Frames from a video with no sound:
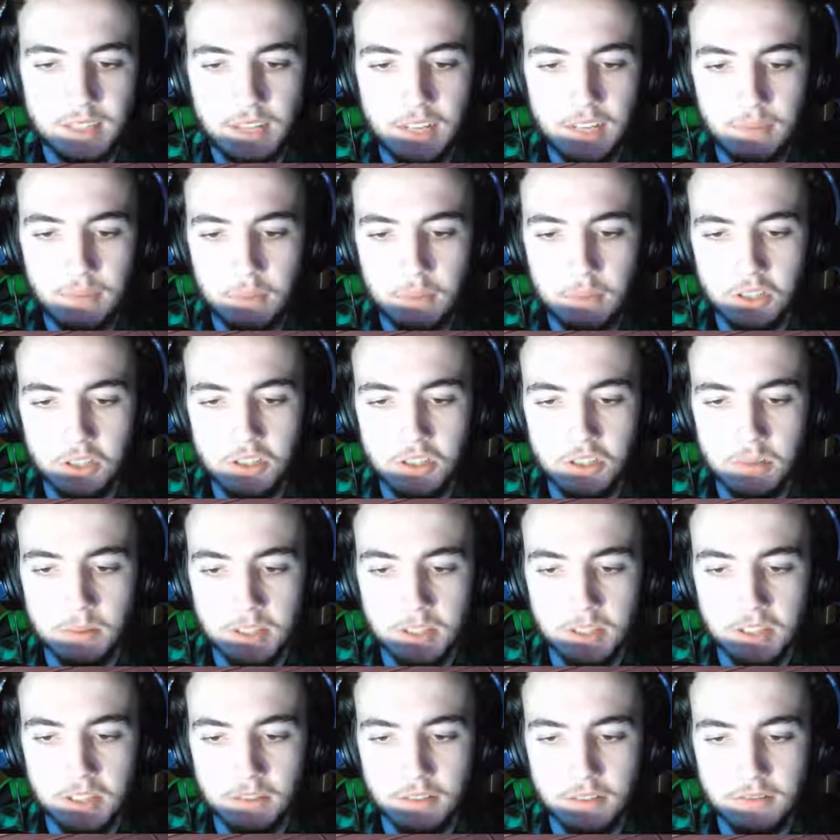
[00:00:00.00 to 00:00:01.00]
If I'm honest to
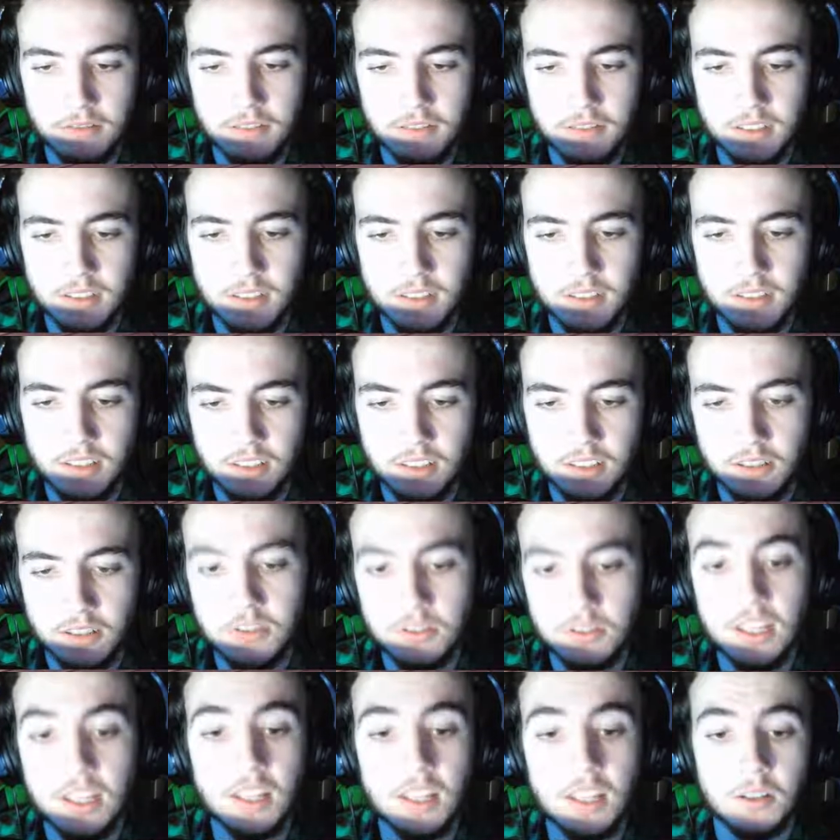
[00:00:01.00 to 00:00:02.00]
myself, there's
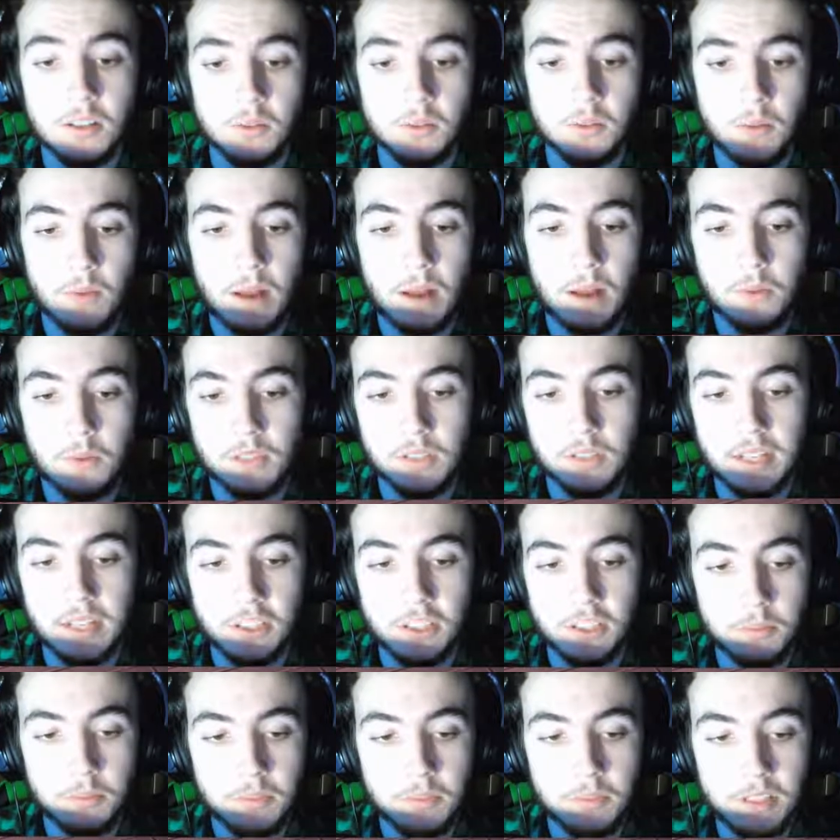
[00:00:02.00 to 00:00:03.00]
no telling where we'll
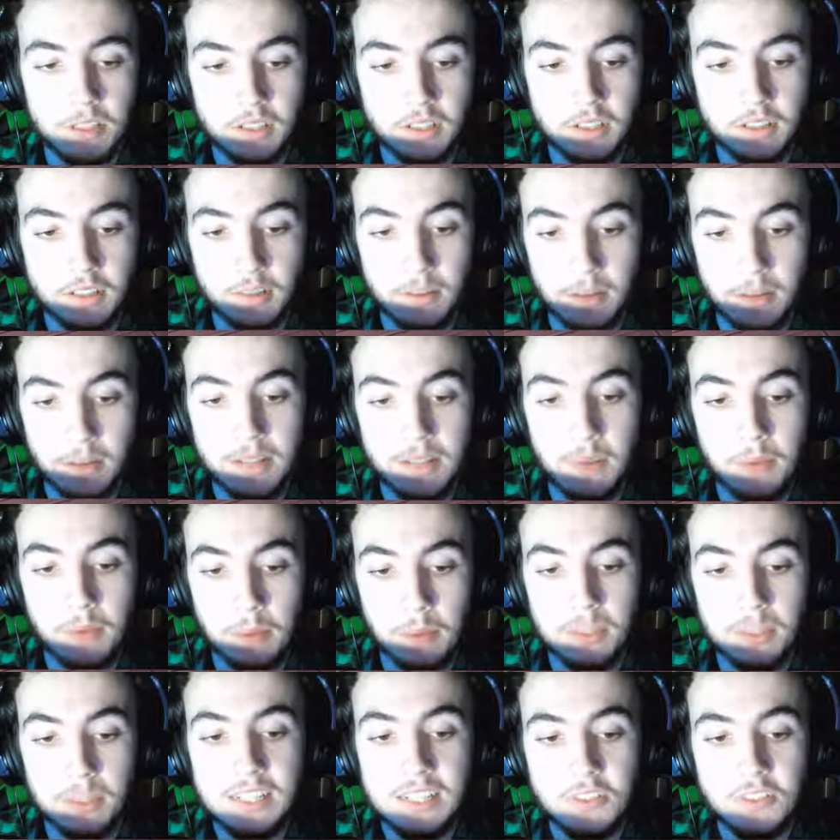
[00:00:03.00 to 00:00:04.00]
end up, where
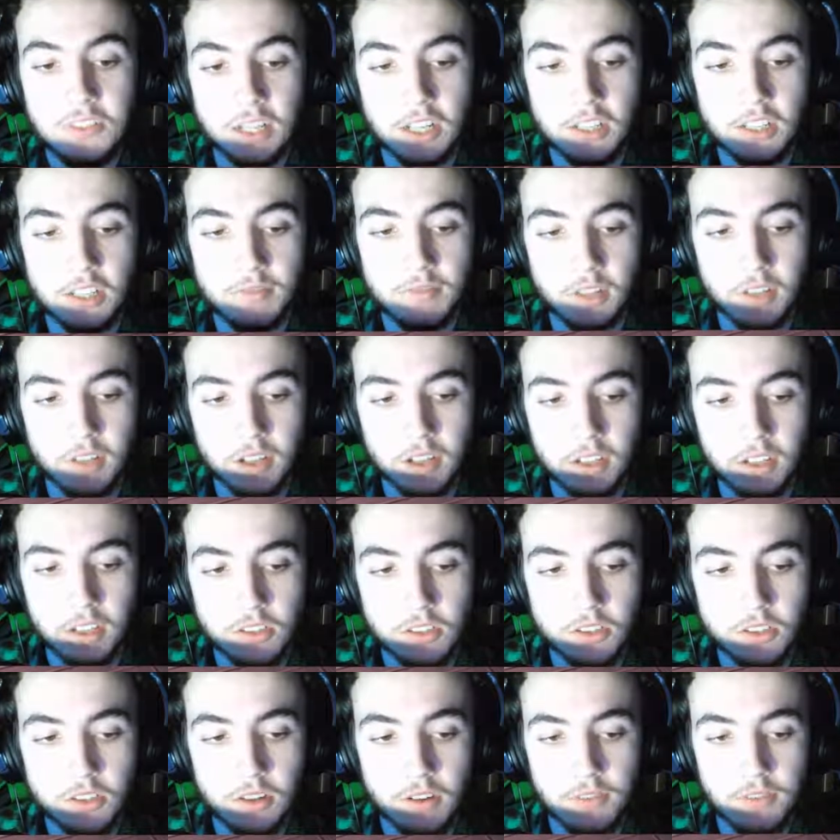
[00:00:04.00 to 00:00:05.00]
we'll each end up for
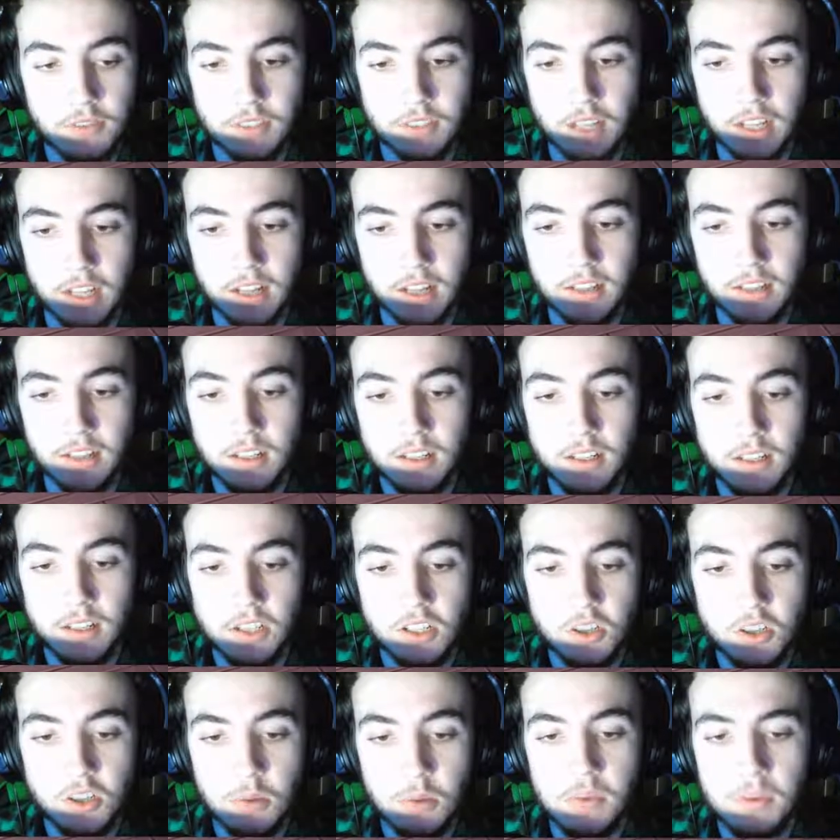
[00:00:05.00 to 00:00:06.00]
college or after that,
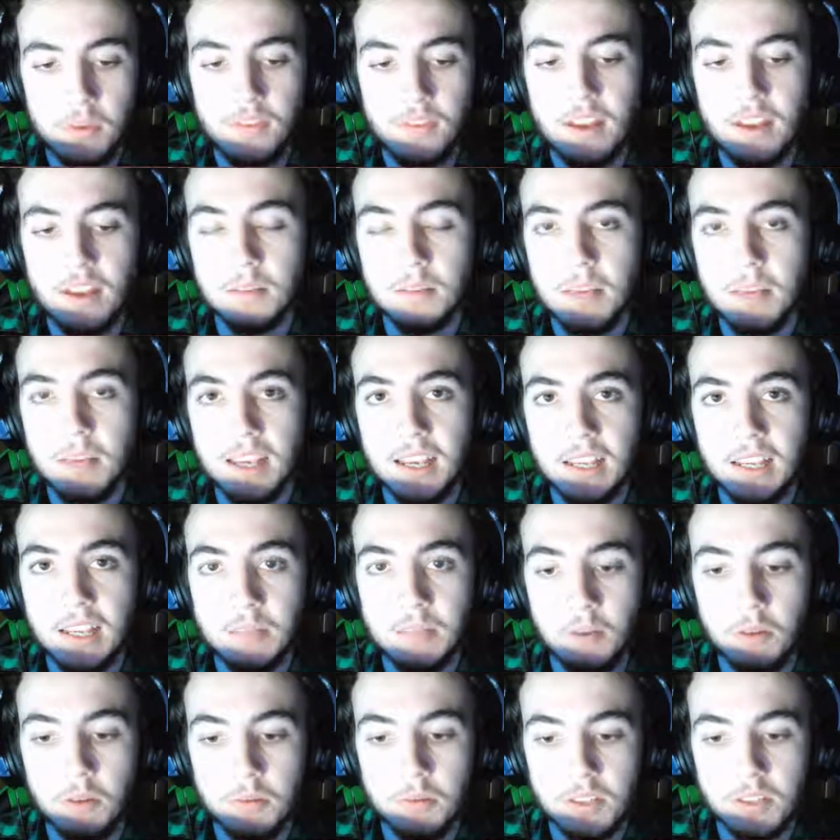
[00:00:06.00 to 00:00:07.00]
so it wouldn't be fair to make
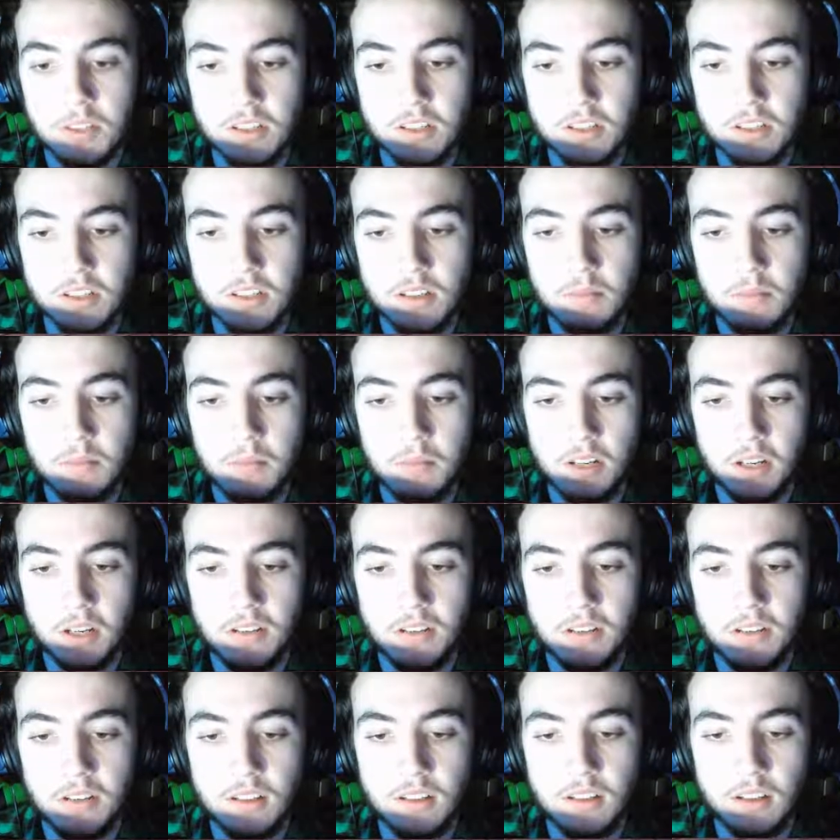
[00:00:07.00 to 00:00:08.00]
any promises,
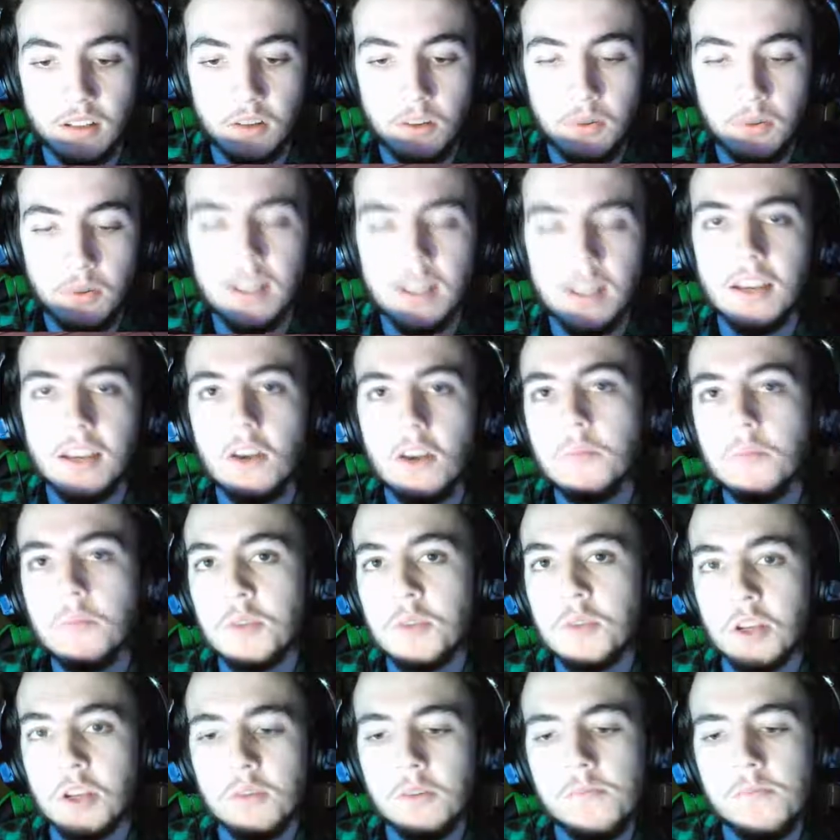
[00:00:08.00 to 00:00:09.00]
but, well, I
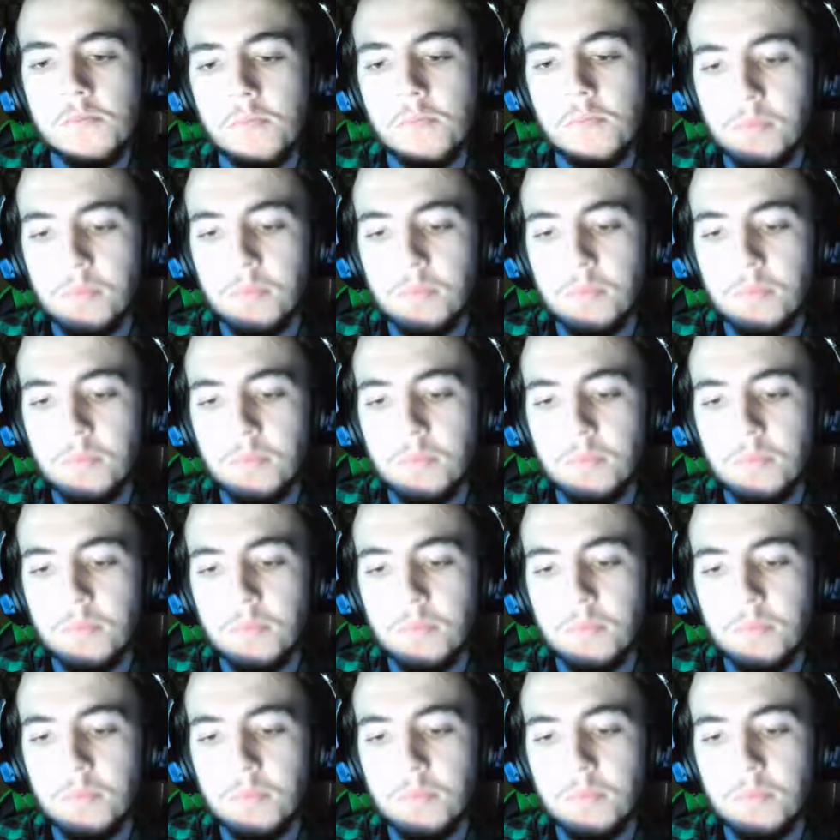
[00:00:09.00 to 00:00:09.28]
hope so.